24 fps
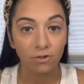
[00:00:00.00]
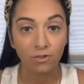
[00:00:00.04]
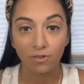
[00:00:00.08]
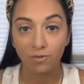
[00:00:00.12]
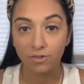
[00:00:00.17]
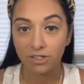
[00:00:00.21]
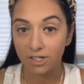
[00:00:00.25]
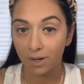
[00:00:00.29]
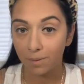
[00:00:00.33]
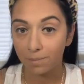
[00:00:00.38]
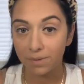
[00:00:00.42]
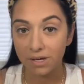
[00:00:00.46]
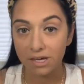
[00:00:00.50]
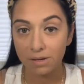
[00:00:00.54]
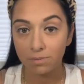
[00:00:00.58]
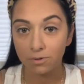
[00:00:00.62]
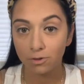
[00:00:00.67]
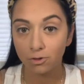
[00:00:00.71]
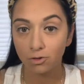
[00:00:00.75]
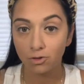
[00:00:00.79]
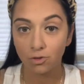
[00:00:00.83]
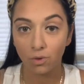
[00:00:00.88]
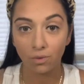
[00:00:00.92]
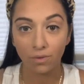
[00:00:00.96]
Some people
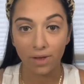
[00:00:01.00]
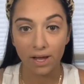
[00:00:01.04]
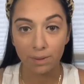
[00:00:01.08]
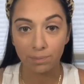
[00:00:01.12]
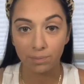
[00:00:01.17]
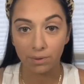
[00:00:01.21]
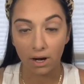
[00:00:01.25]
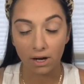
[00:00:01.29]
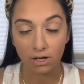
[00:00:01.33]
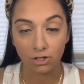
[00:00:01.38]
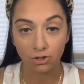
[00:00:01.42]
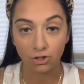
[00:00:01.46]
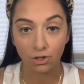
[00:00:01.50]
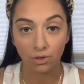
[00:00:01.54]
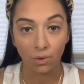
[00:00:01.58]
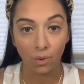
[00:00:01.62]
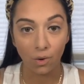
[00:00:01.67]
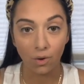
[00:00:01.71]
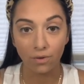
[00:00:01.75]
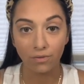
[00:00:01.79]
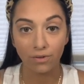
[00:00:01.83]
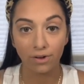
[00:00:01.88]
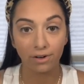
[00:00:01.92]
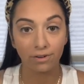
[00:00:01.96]
don't like bronzer all
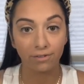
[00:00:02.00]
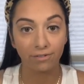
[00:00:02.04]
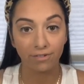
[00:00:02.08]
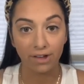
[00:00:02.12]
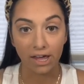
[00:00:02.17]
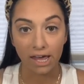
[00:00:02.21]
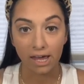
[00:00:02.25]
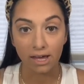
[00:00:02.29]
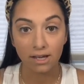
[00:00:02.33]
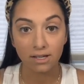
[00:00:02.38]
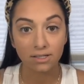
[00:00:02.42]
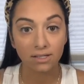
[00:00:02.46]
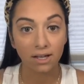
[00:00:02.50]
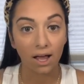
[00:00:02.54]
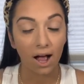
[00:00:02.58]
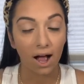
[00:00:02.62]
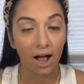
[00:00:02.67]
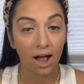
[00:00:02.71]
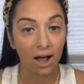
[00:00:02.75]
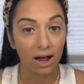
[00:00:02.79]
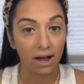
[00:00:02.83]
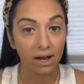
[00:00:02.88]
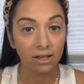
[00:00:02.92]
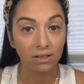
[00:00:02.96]
over their face.
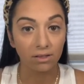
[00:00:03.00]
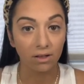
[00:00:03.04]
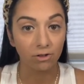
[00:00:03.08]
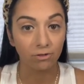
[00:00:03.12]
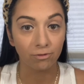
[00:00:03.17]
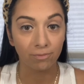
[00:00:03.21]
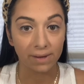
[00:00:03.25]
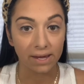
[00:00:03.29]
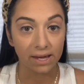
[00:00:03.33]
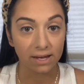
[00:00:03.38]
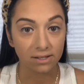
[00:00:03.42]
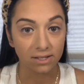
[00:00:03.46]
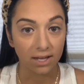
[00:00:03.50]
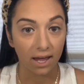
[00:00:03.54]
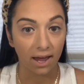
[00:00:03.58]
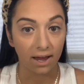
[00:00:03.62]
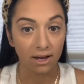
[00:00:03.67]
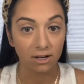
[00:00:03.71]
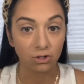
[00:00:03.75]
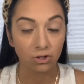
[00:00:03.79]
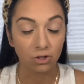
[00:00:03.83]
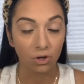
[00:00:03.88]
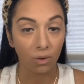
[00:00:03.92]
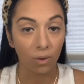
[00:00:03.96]
I love being tan,
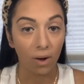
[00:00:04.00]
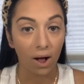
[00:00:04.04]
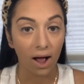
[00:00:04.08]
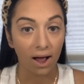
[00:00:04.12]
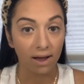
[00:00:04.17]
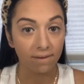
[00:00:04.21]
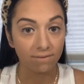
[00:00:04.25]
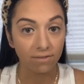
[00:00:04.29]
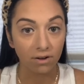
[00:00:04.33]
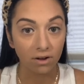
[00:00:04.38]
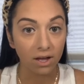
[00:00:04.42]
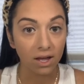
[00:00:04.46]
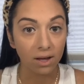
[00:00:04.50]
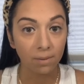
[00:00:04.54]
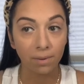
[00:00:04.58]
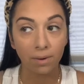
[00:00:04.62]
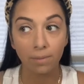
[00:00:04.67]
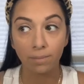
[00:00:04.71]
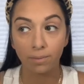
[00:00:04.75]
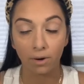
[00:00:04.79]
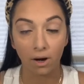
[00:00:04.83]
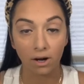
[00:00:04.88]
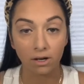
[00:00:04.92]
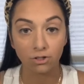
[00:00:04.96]
so I fucking put
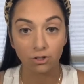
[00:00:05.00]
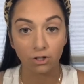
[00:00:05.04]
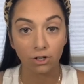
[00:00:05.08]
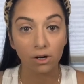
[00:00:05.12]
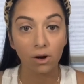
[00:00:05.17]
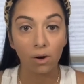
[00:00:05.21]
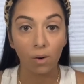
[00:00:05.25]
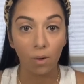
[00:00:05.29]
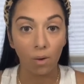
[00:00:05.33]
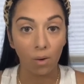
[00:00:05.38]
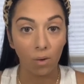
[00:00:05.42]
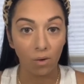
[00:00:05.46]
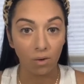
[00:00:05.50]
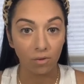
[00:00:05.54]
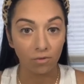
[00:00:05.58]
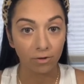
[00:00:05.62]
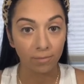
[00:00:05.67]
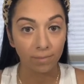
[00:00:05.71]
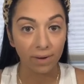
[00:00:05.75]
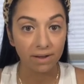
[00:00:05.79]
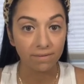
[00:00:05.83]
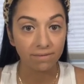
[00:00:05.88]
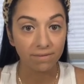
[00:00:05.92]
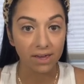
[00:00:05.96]
bronzer all over
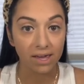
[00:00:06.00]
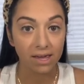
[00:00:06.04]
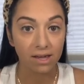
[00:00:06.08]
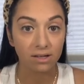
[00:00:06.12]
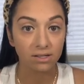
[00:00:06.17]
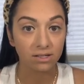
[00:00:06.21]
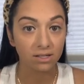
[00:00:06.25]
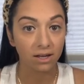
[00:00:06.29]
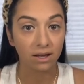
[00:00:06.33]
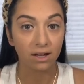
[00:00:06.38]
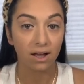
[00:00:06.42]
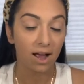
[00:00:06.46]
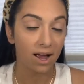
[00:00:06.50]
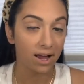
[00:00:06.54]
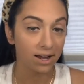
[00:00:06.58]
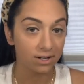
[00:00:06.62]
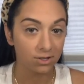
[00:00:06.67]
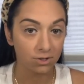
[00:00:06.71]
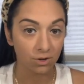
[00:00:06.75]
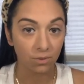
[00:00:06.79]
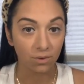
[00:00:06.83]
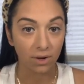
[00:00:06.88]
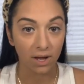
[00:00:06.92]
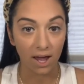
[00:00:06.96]
my face. Like, I
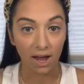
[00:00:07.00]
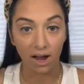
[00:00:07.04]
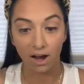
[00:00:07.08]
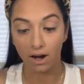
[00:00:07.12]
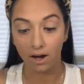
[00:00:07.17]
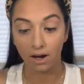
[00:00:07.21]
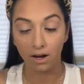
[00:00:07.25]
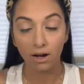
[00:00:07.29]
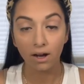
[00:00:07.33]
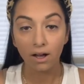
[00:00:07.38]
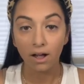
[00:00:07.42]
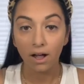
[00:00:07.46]
don't care.